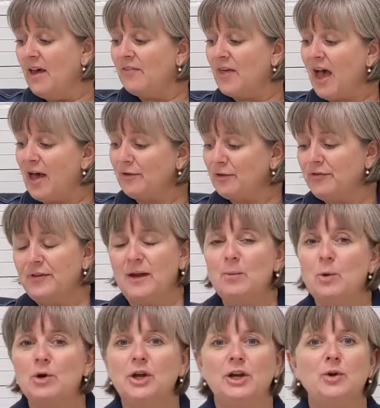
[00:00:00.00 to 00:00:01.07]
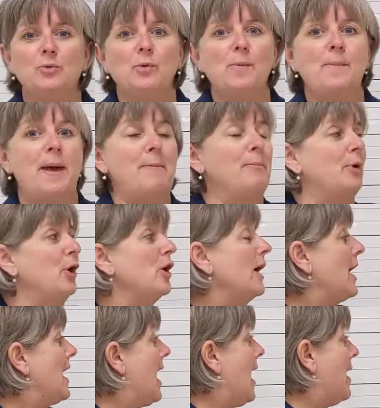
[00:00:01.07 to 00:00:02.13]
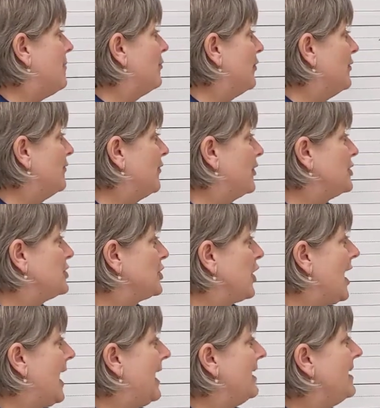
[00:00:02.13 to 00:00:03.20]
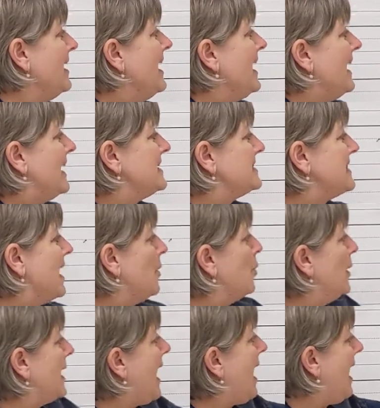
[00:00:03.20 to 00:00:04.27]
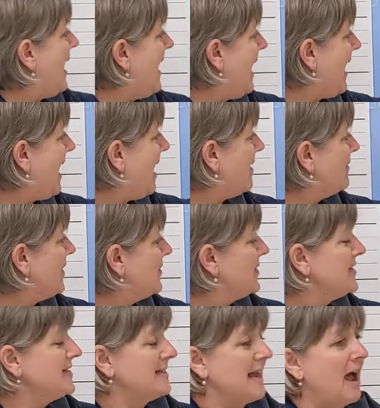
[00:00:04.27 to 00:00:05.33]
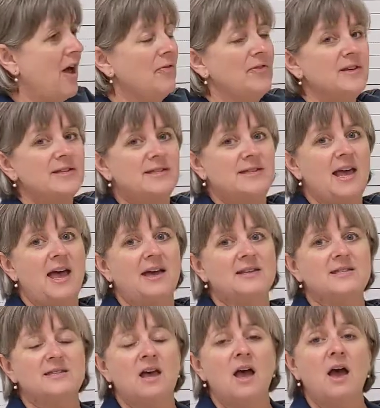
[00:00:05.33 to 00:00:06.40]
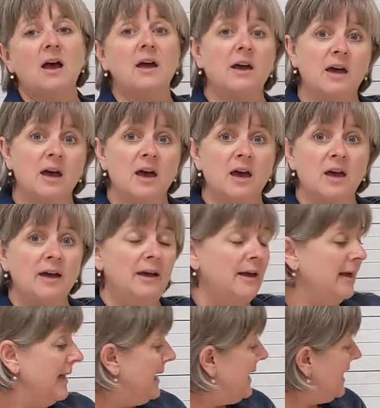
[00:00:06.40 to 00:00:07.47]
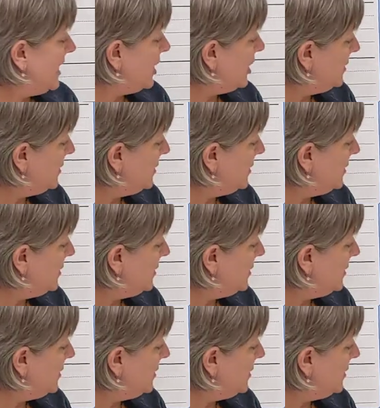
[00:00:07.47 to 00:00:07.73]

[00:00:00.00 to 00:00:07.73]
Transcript: The other thing we're going to remember from first grade is that when I have the sound that says k, it